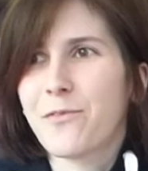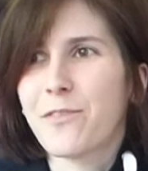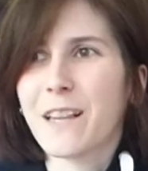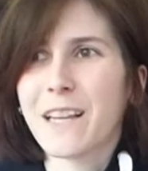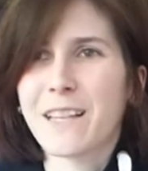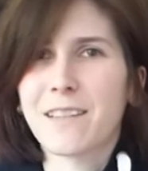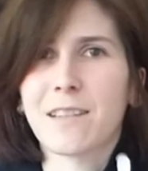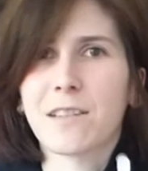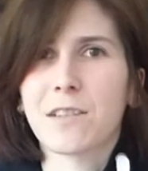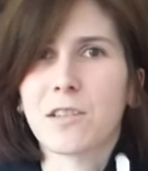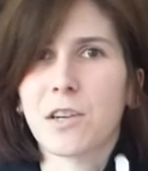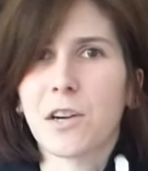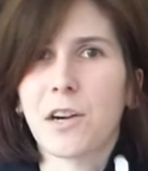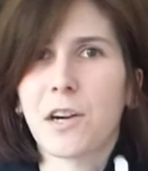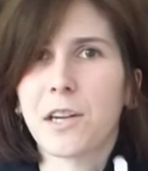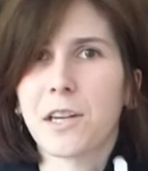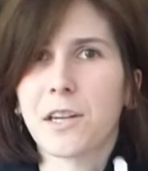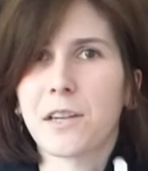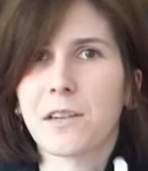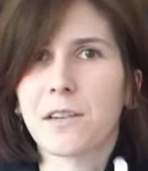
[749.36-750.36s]

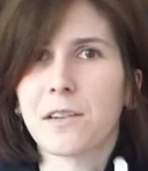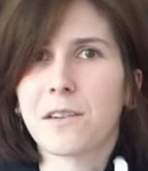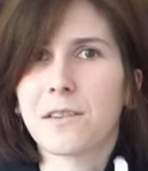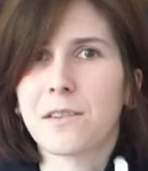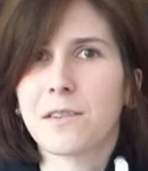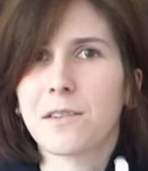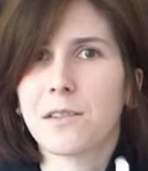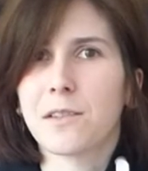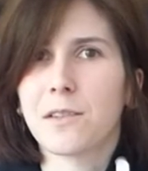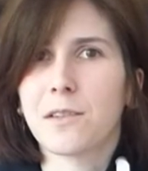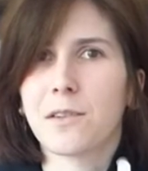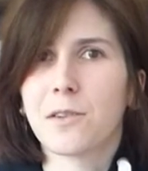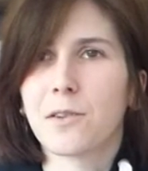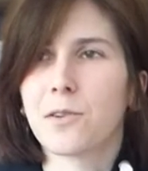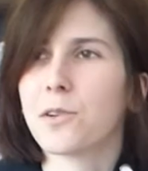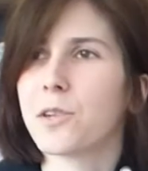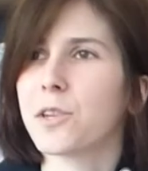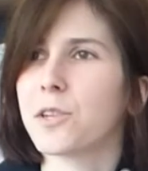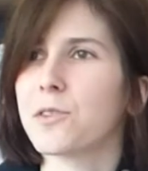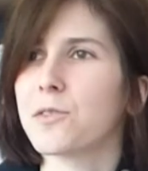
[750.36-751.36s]
flexitarian
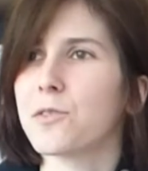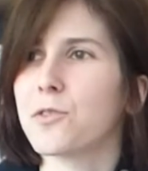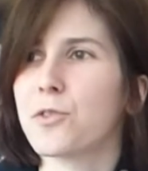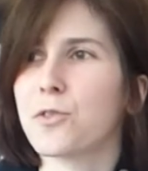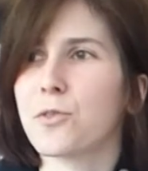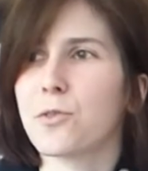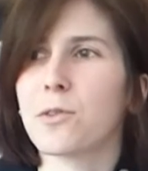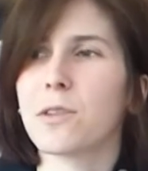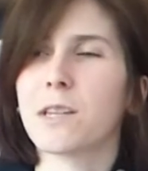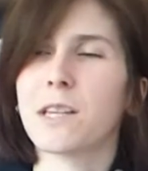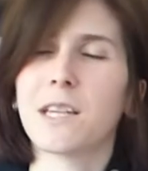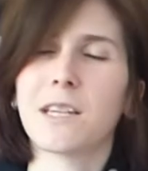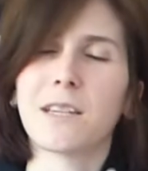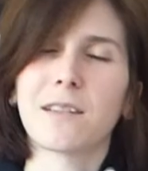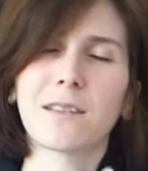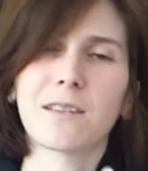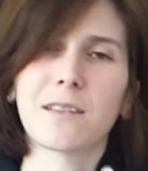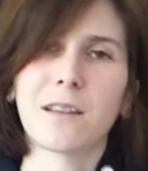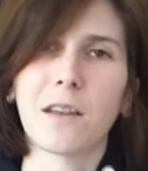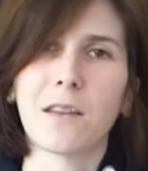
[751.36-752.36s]
who can
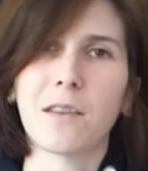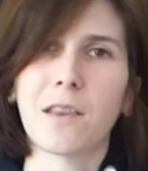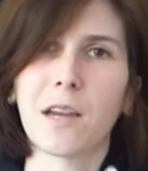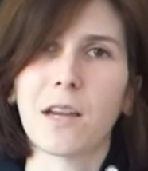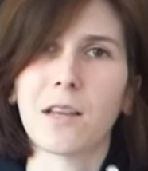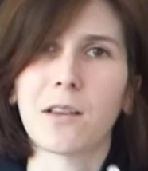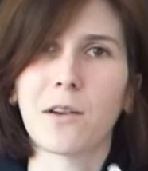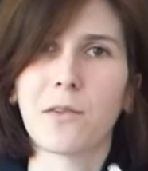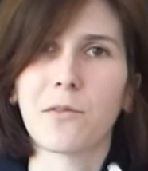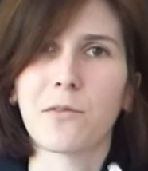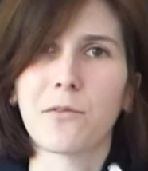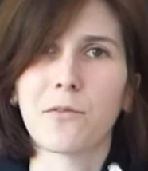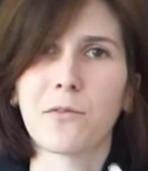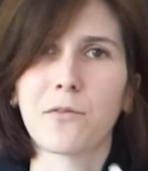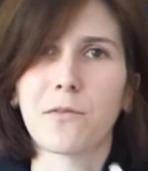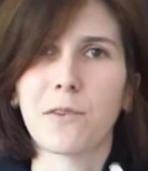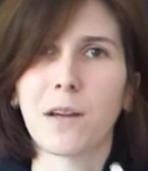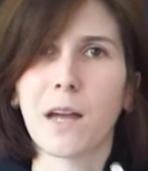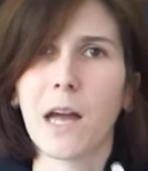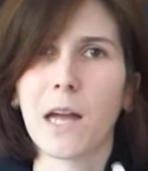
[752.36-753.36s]
truly say they love
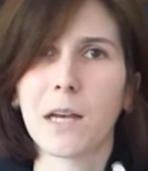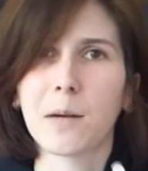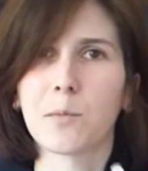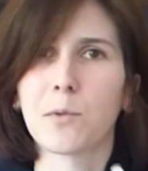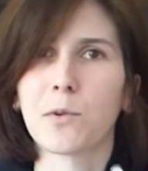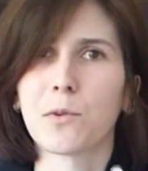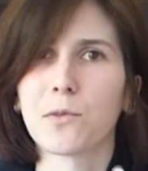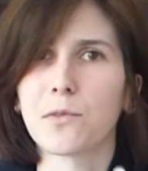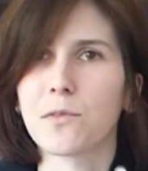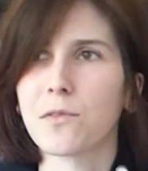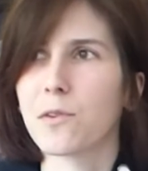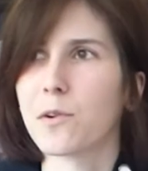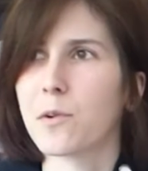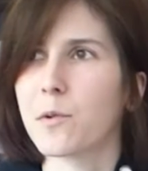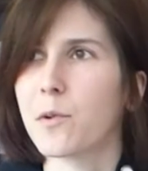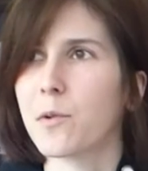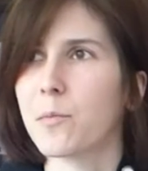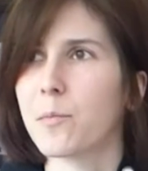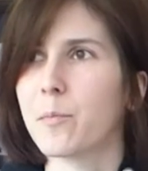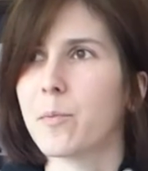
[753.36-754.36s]
animals,
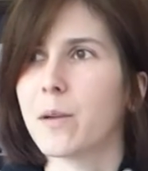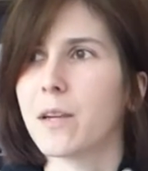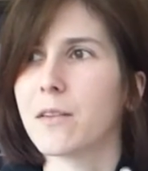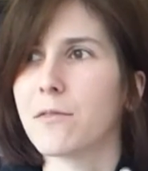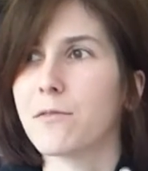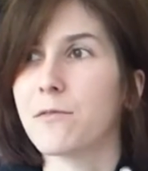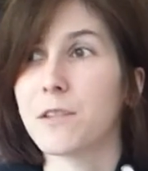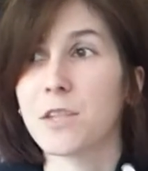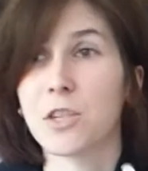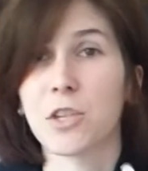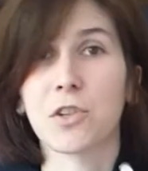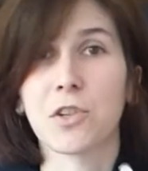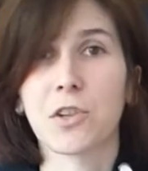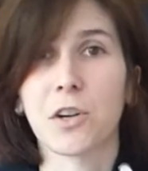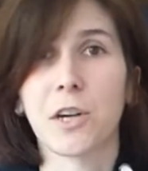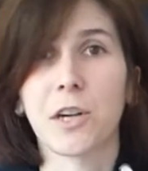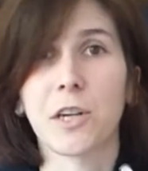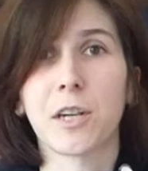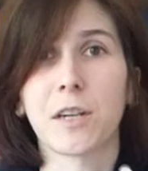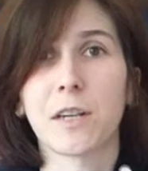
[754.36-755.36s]
or being
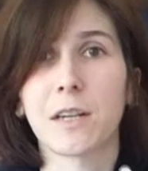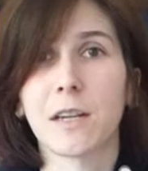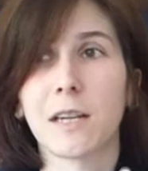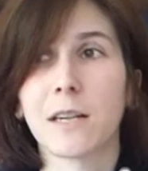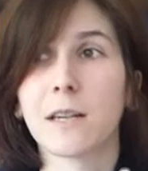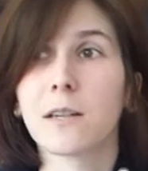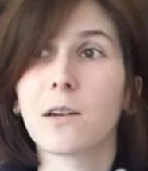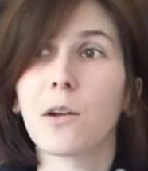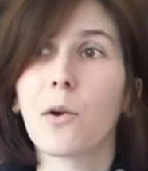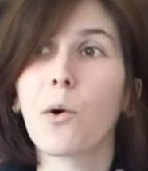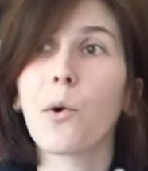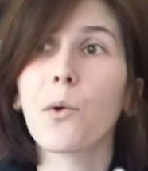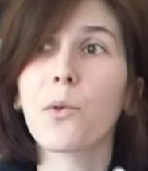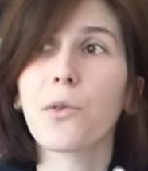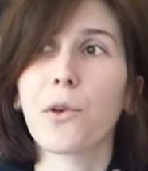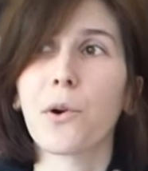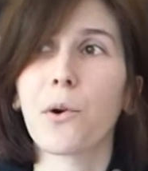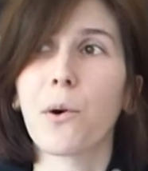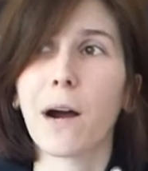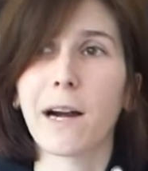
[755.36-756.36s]
vegetarian. And
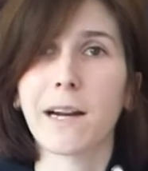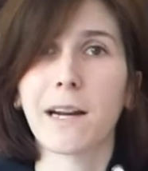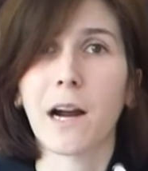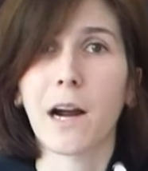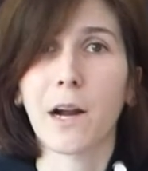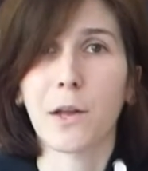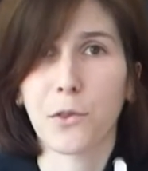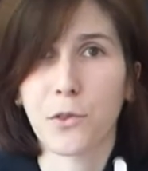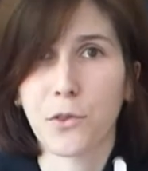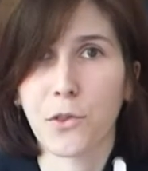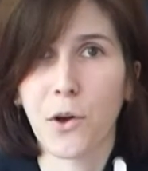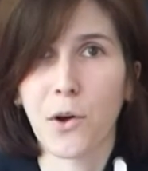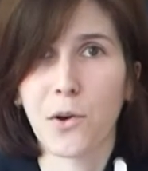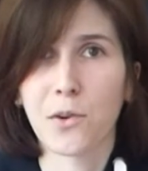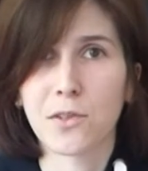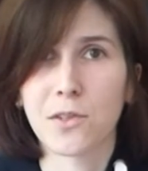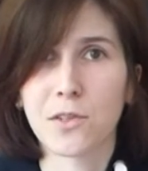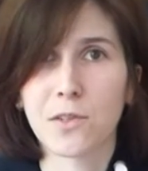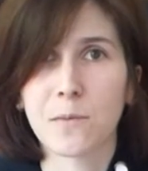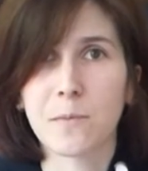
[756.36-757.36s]
although I
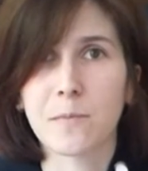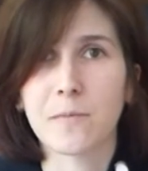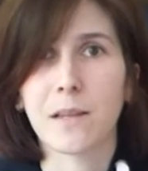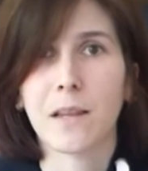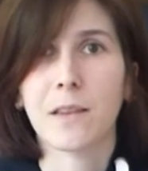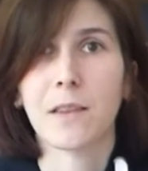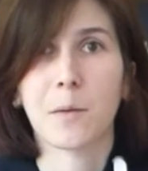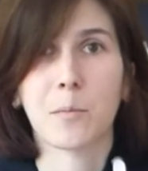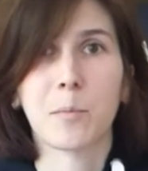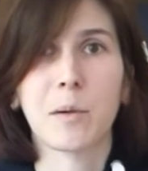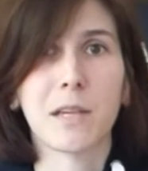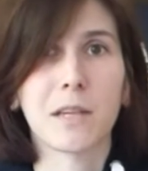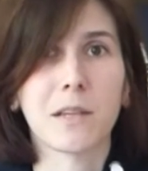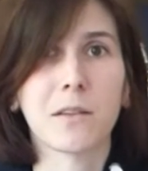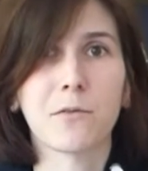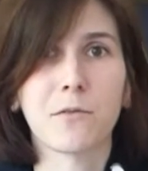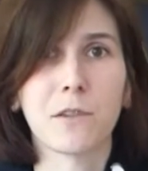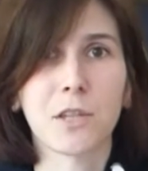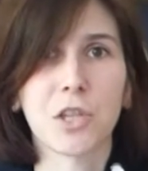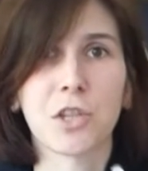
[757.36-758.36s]
thought that
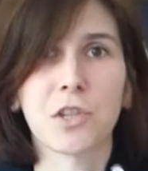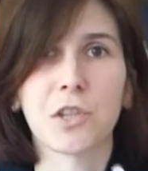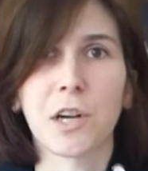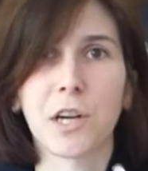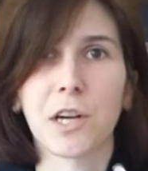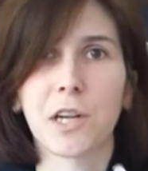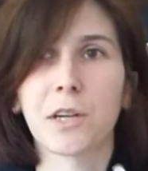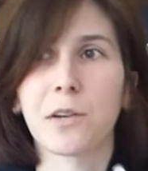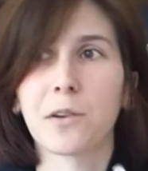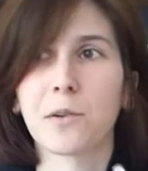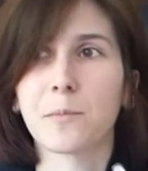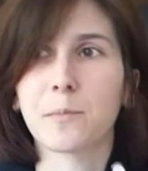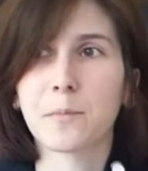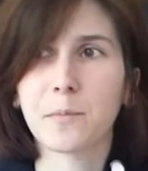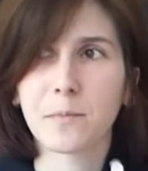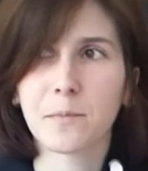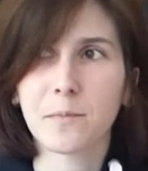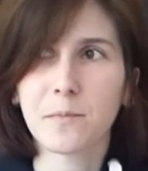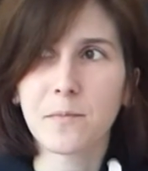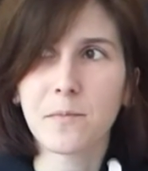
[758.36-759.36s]
being vegetarian
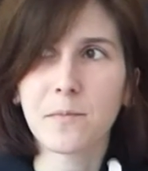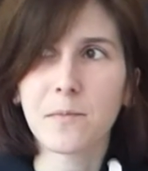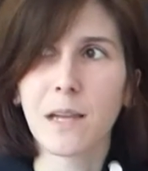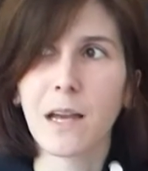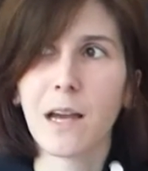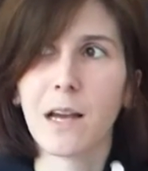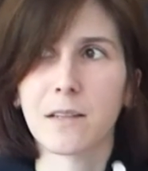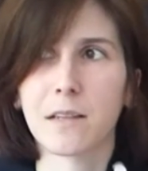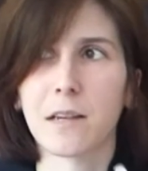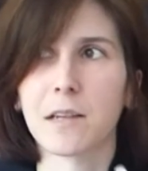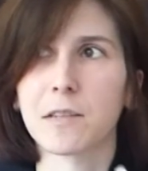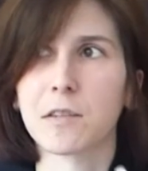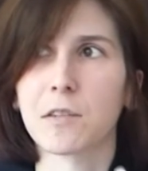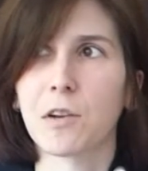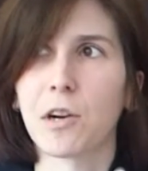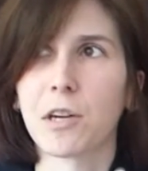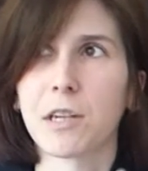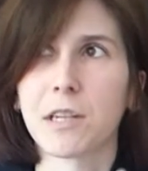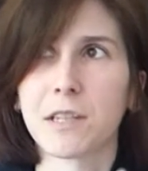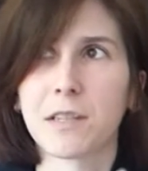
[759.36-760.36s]
as I
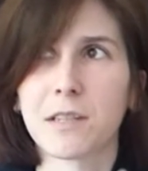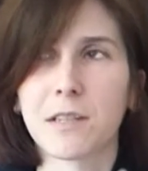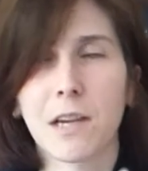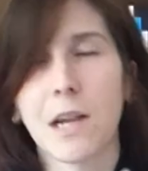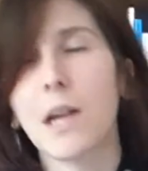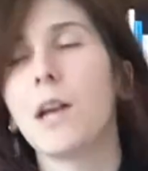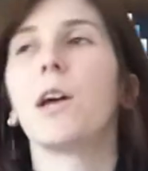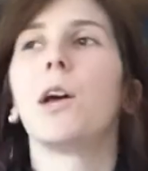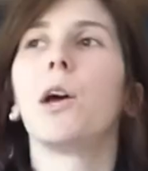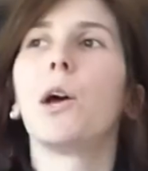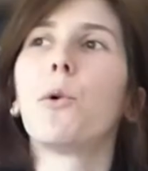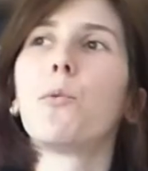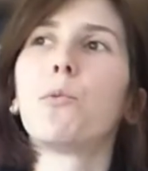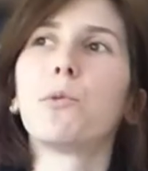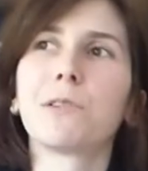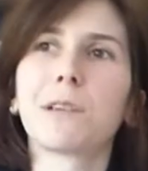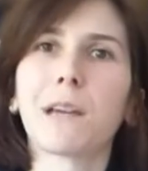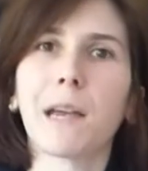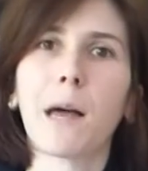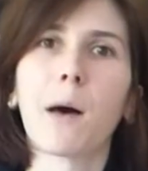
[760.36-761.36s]
started
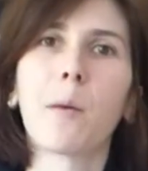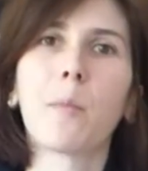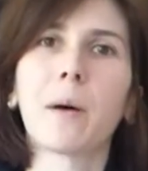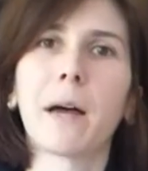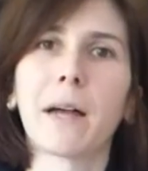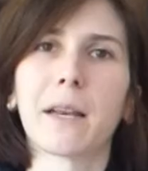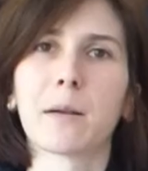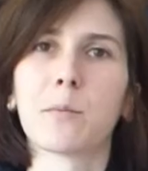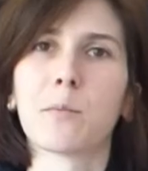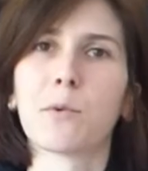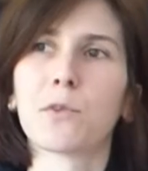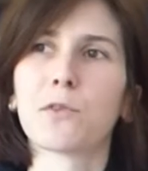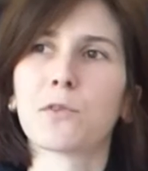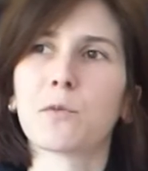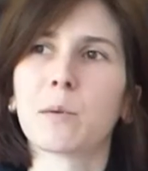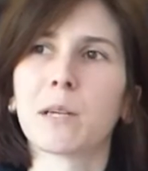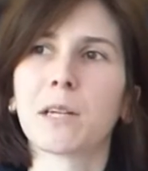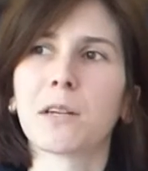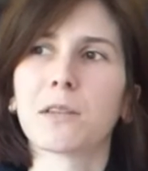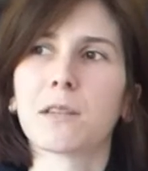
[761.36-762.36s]
would help
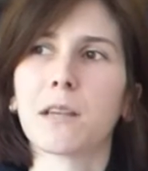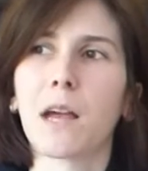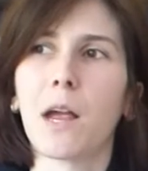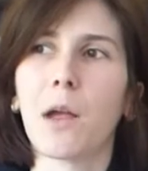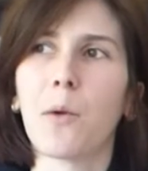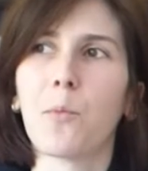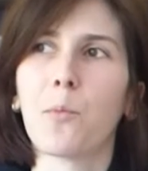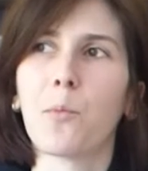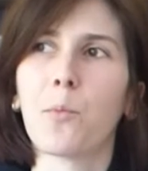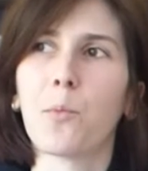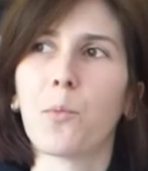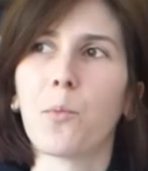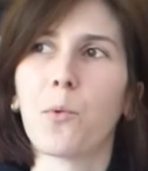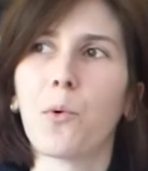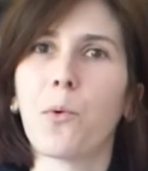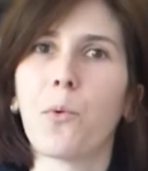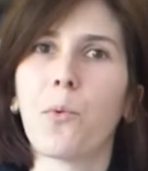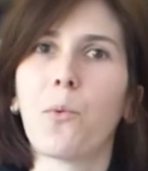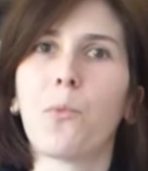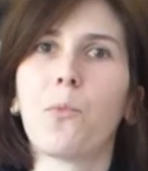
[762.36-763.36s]
animals, because I
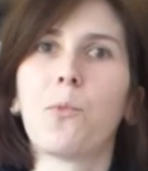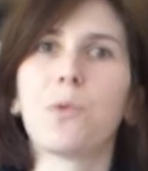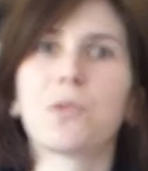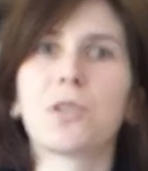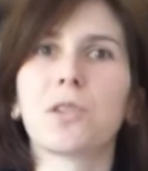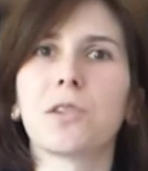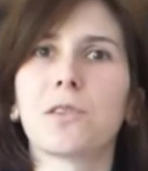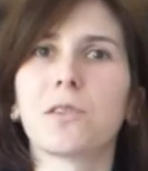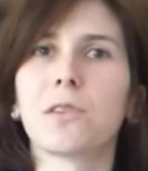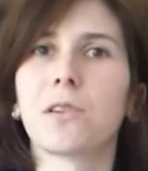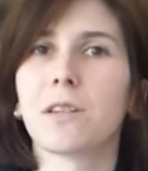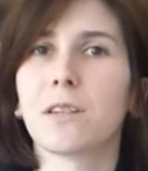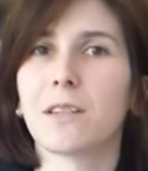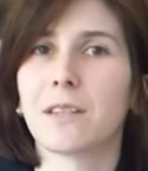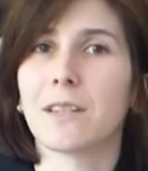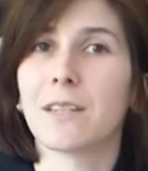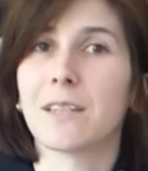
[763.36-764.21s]
wouldn't